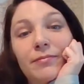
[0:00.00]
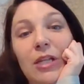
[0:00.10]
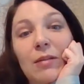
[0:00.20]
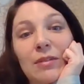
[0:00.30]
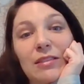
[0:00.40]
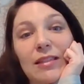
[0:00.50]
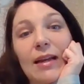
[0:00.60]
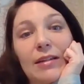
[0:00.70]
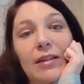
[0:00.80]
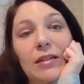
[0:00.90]
like Miss
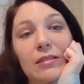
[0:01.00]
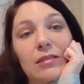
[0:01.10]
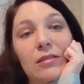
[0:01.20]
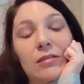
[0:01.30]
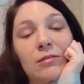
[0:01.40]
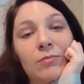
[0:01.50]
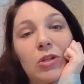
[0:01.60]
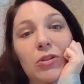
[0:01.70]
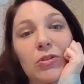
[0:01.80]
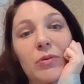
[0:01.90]
Ladd does.
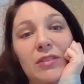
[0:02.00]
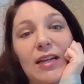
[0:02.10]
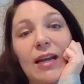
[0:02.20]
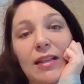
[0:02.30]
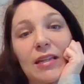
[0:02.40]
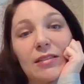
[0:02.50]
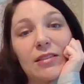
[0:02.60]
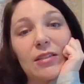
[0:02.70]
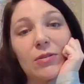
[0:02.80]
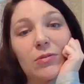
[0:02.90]
I'll go and tally and
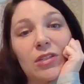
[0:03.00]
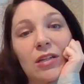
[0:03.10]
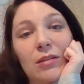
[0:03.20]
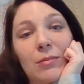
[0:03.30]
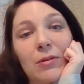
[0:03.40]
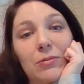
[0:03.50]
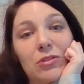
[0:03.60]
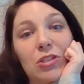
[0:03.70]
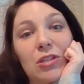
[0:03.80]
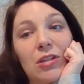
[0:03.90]
see who's done the
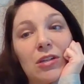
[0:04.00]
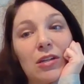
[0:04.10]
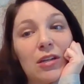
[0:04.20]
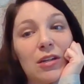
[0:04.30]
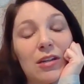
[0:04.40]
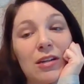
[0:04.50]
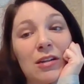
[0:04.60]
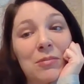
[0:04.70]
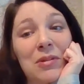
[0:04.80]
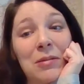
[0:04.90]
most.
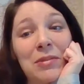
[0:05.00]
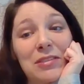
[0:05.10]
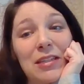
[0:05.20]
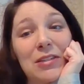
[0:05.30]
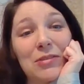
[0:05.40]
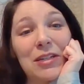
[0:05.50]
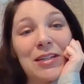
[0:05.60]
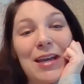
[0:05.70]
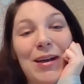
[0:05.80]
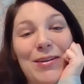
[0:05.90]
But I'm gonna tell you right
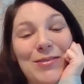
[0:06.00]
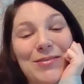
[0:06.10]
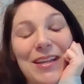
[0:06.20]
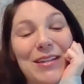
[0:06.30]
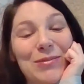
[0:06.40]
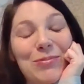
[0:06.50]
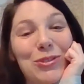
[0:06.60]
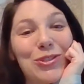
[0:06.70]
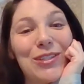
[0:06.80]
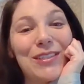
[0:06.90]
now, like
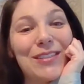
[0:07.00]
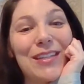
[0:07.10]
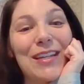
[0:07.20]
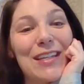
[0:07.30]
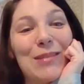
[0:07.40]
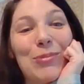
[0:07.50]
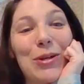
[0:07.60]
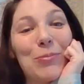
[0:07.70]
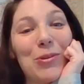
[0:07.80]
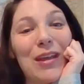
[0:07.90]
Majita's like
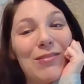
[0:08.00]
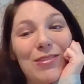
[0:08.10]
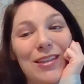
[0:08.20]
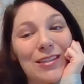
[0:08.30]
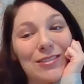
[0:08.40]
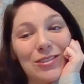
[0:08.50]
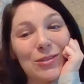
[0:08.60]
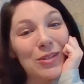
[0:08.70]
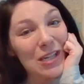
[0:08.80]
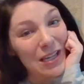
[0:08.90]
keeping up with everything.
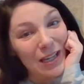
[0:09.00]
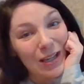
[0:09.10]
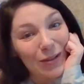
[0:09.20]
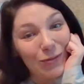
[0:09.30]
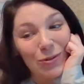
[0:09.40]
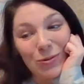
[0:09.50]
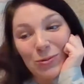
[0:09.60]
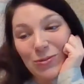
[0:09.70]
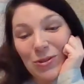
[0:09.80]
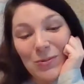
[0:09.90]
So if
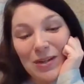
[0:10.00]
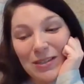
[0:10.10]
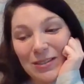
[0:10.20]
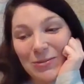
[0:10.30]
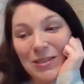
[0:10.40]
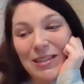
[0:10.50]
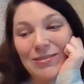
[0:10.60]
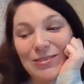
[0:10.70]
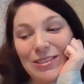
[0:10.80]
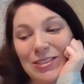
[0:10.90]
you don't want her to win
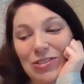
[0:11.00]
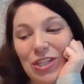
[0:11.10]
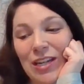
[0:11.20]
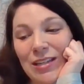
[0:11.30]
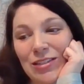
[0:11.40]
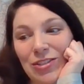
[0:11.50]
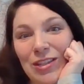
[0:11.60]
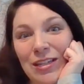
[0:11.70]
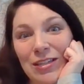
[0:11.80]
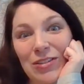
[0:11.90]
every single challenge,
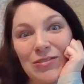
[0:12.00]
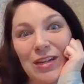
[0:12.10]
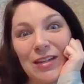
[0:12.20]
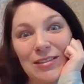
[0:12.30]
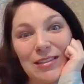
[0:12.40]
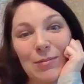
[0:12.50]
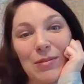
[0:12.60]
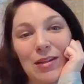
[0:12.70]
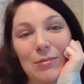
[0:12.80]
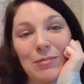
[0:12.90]
then you gotta step
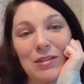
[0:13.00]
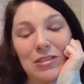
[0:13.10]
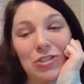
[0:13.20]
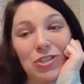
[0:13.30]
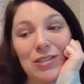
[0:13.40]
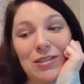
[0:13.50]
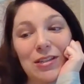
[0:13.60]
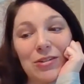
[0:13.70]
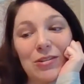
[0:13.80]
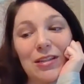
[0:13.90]
it up because she
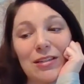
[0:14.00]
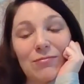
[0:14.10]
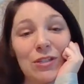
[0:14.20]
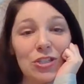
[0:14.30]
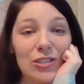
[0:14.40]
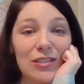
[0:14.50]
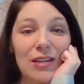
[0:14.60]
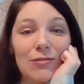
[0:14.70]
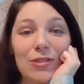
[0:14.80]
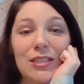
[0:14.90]
literally finishes
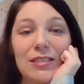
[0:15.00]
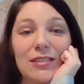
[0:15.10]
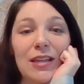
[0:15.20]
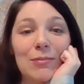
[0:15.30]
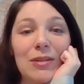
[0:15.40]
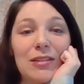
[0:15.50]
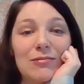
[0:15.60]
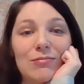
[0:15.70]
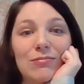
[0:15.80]
every assignment